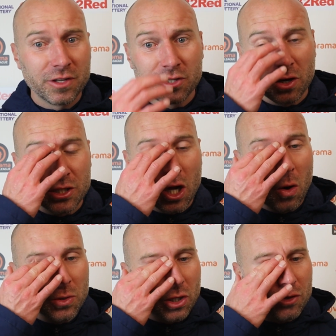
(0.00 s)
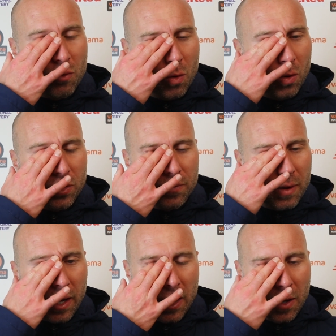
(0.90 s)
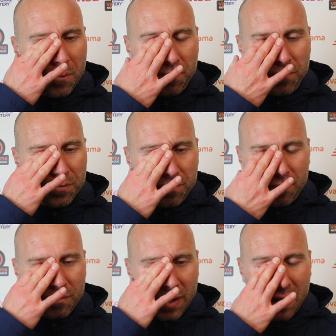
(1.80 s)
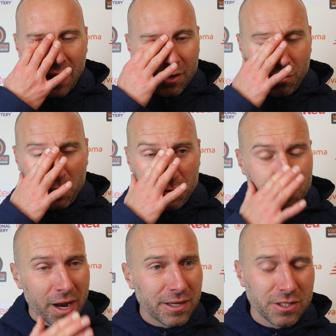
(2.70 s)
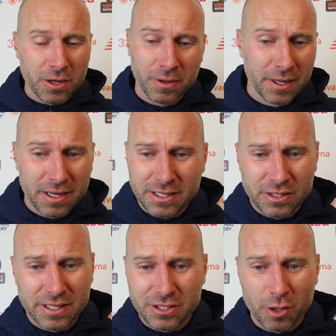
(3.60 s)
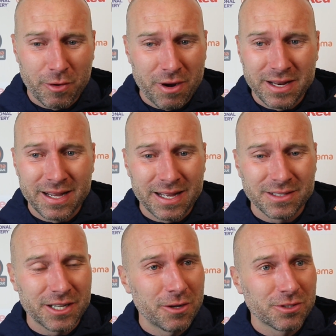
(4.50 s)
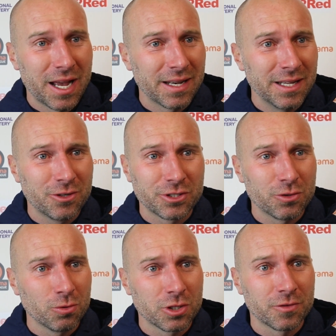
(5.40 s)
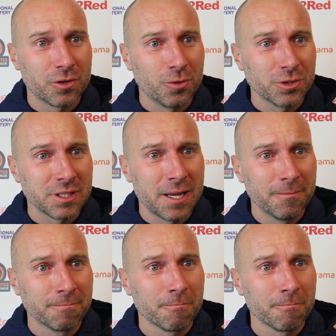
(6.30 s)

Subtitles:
He's got his goal, he's got his reward, and I thought it was great. So, listen, he's got to be ready again to go Saturday, because it's horses for courses now.